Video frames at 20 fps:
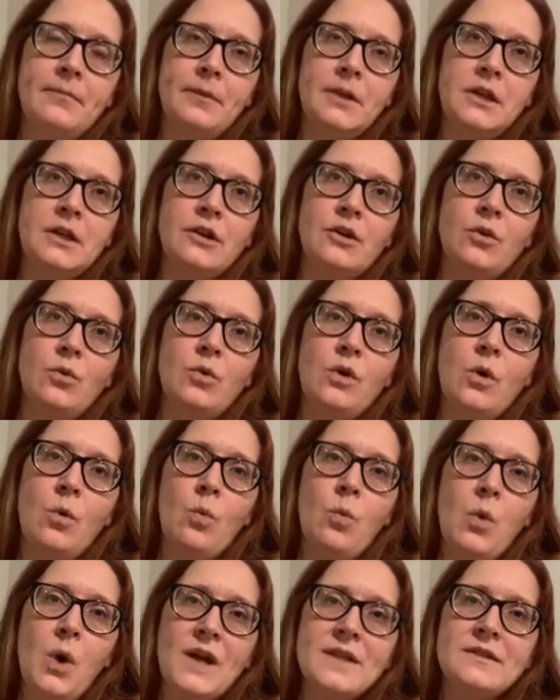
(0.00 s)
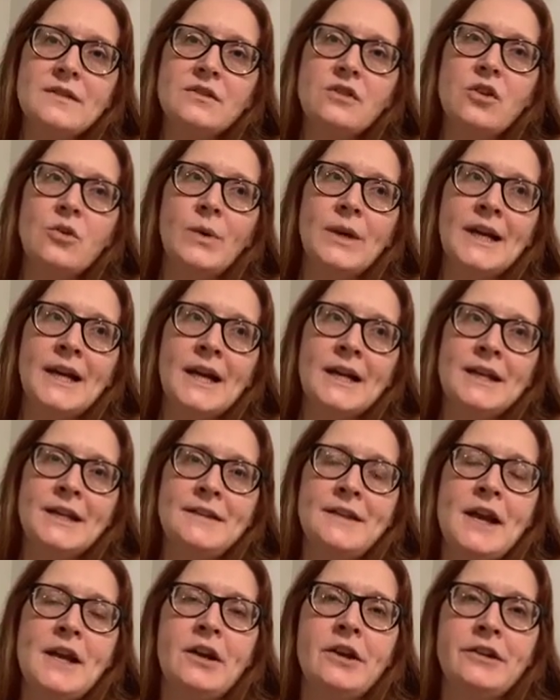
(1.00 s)
You know, what's going on
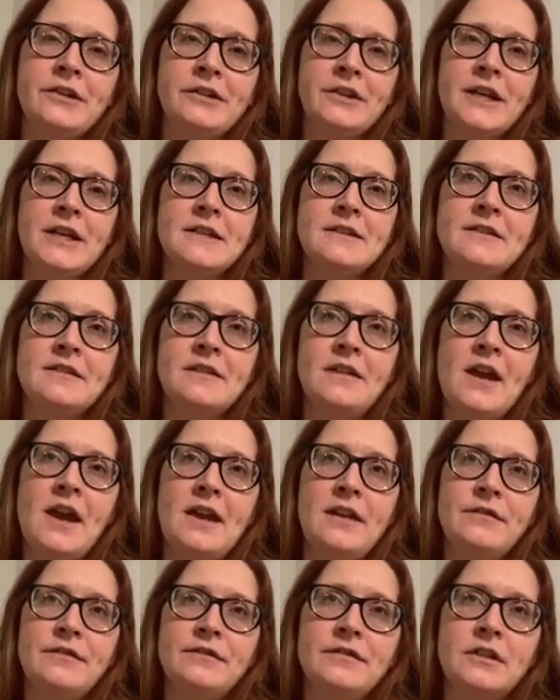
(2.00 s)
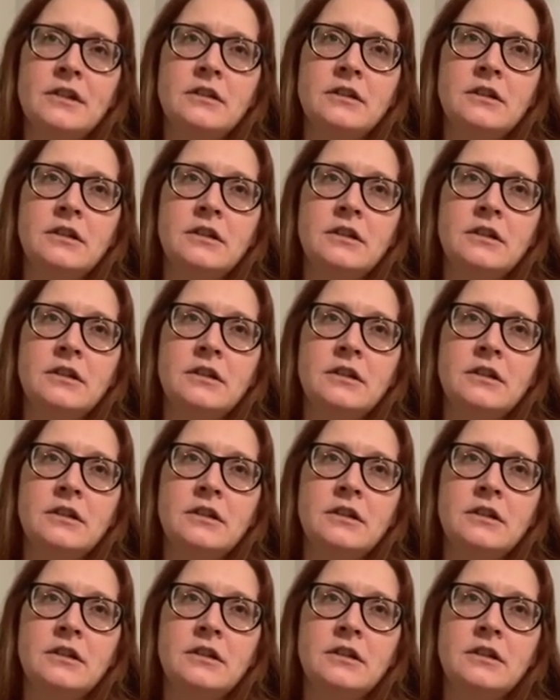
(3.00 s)
in that other kid's life?